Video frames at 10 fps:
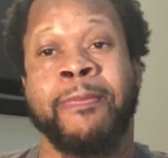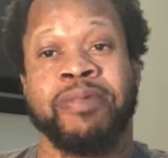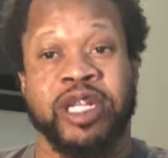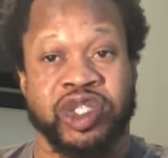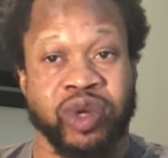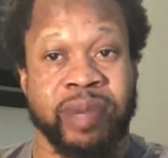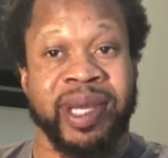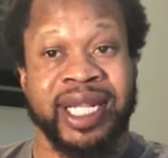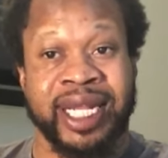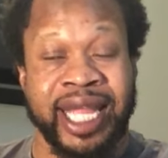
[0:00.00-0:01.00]
the
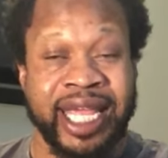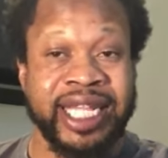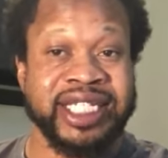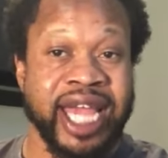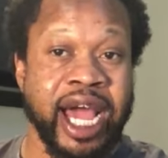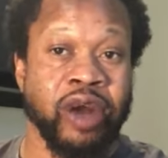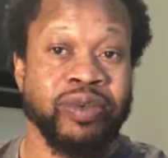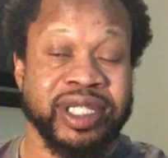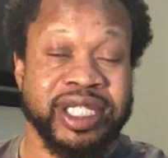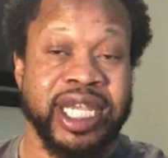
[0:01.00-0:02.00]
treatment that their child
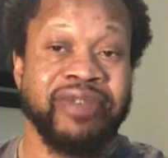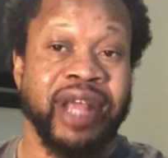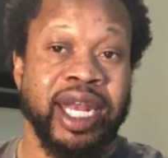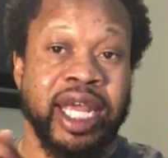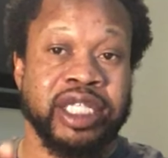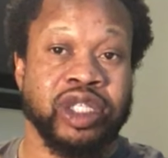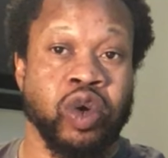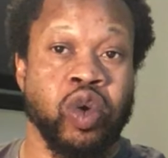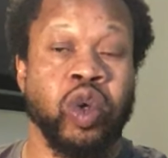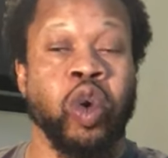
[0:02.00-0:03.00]
received at that
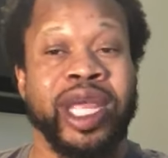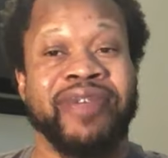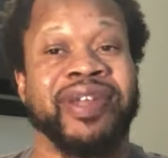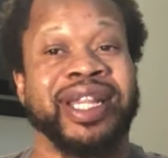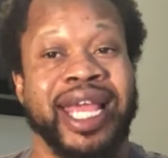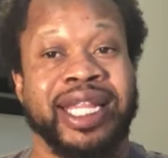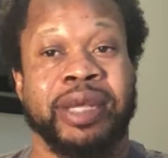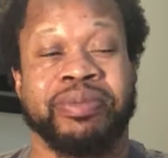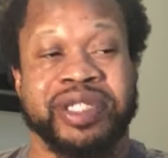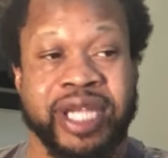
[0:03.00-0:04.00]
school or even they
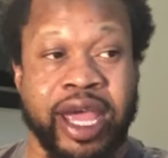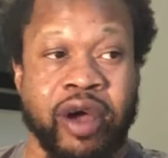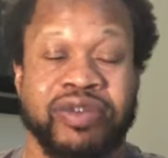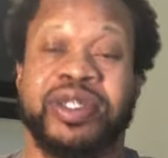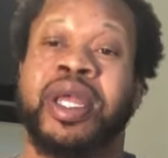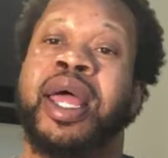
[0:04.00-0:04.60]
themselves.